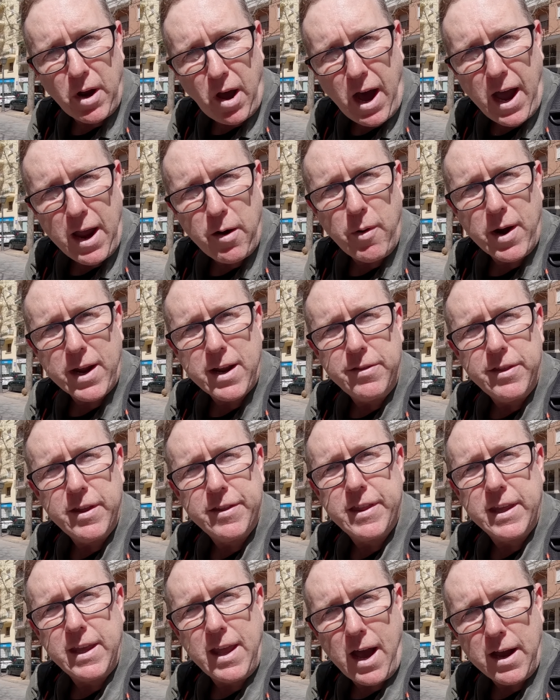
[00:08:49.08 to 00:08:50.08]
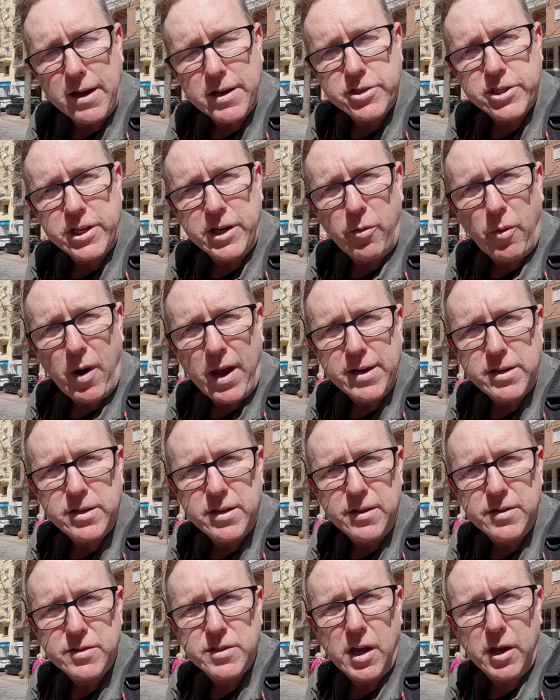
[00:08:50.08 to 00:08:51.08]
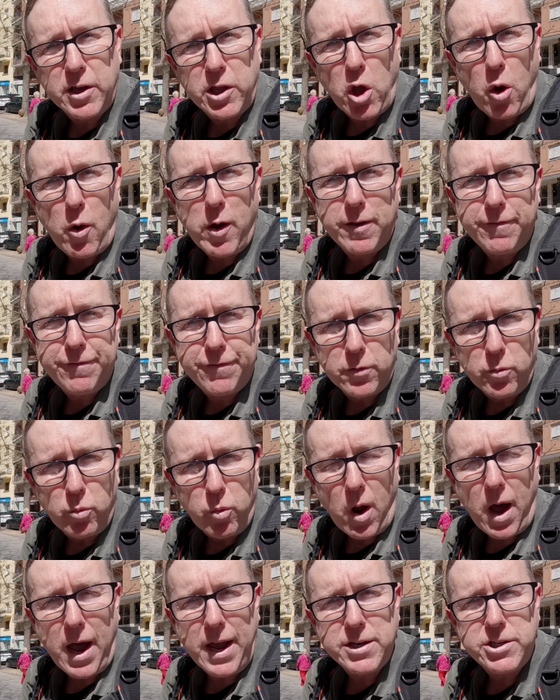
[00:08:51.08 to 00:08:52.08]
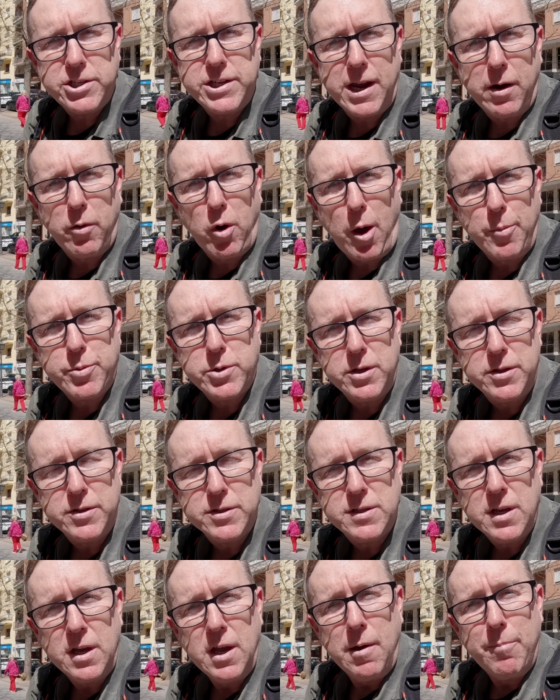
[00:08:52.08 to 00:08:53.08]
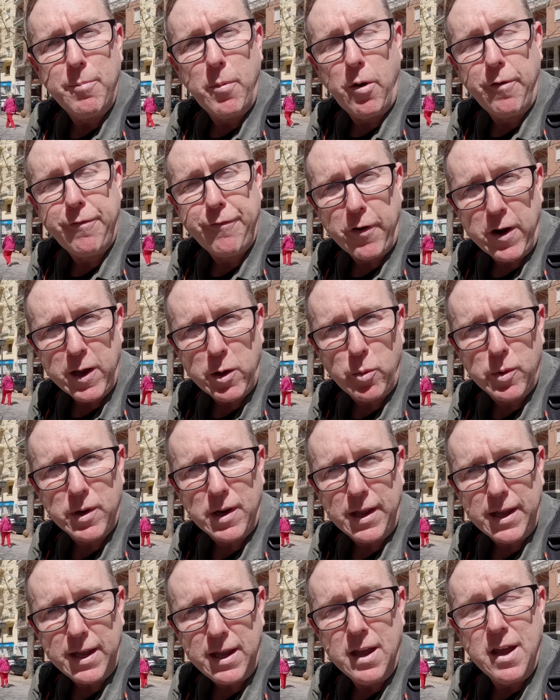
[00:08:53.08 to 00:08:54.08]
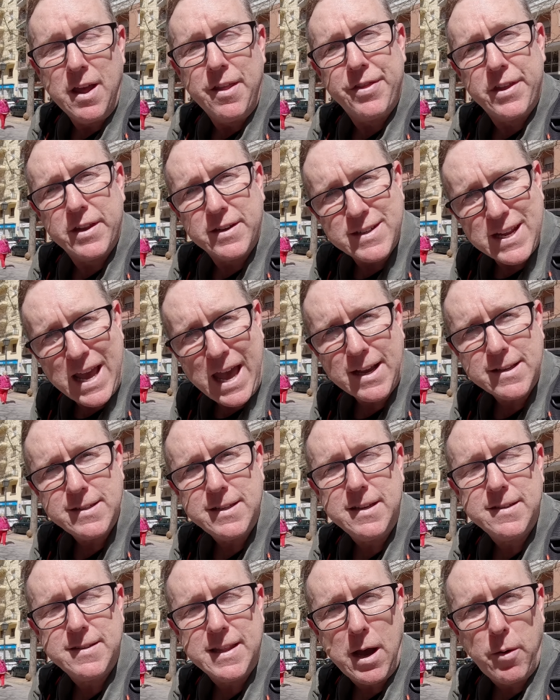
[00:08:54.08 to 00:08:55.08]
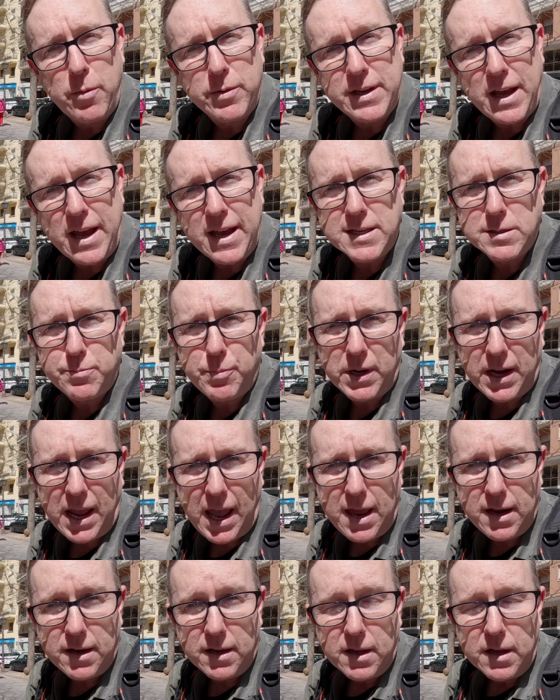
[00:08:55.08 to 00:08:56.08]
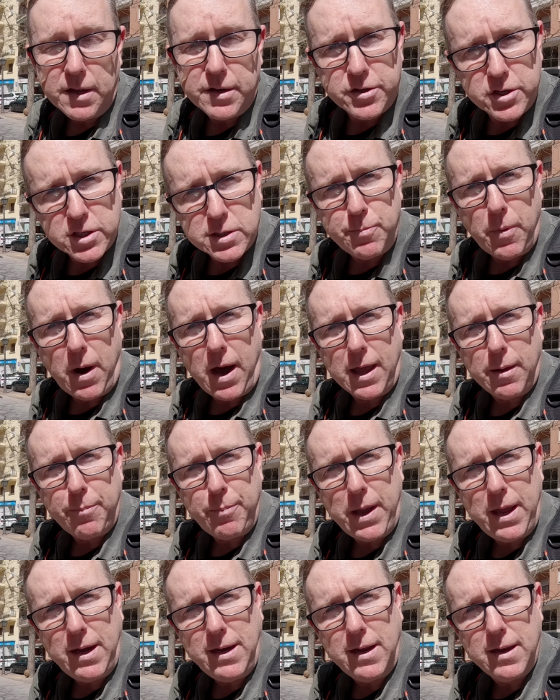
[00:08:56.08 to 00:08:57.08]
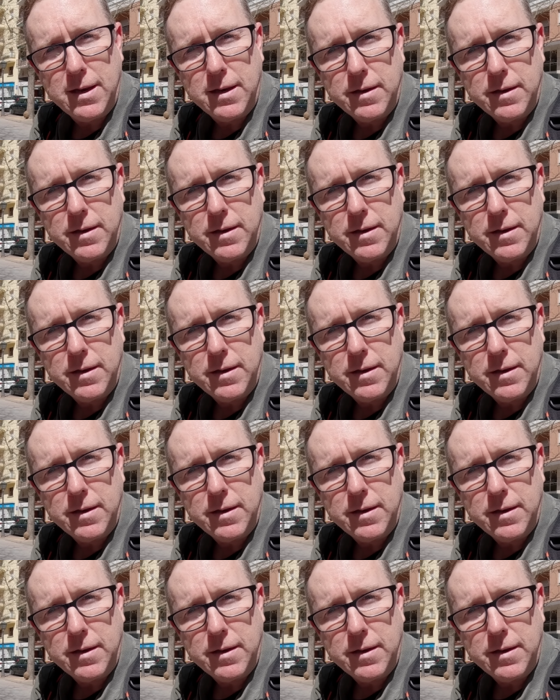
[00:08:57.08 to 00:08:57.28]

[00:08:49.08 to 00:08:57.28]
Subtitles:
I reckon that the younger generations are going for ride-share options more frequently than taxis nowadays, but again, just my opinion.